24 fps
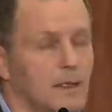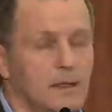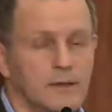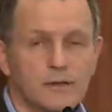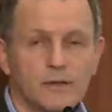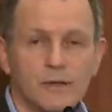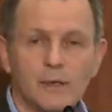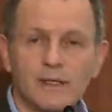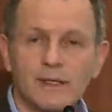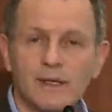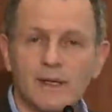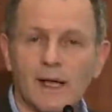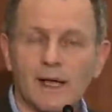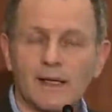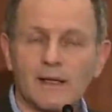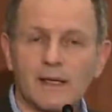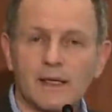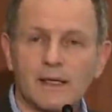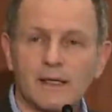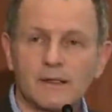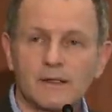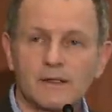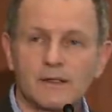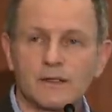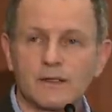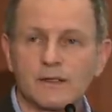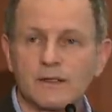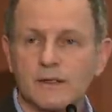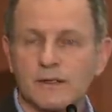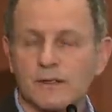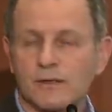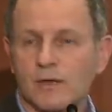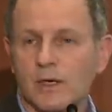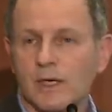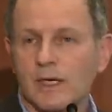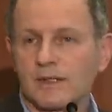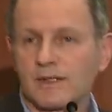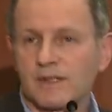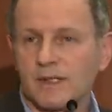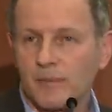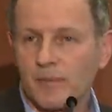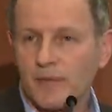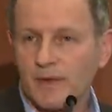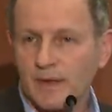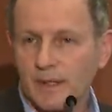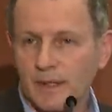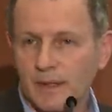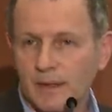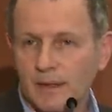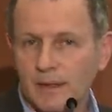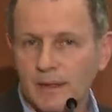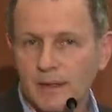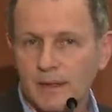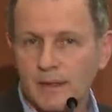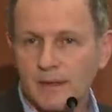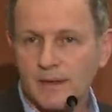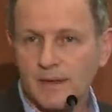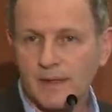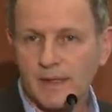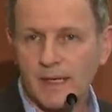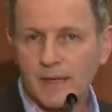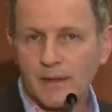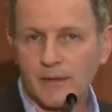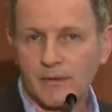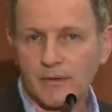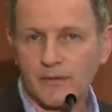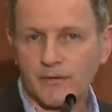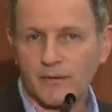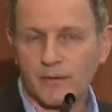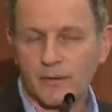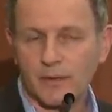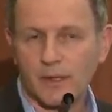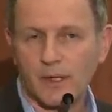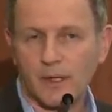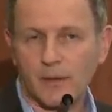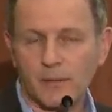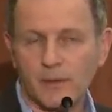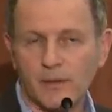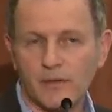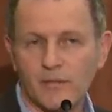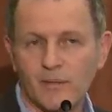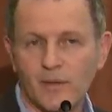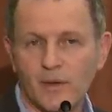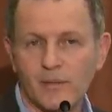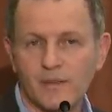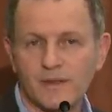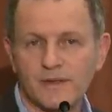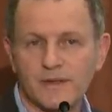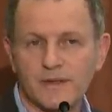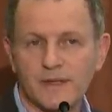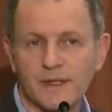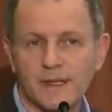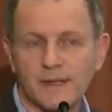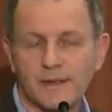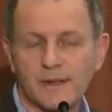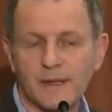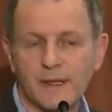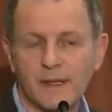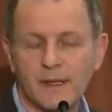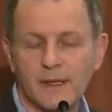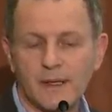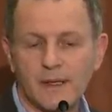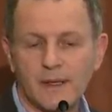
So I'd like us just to try something together for a couple of moments that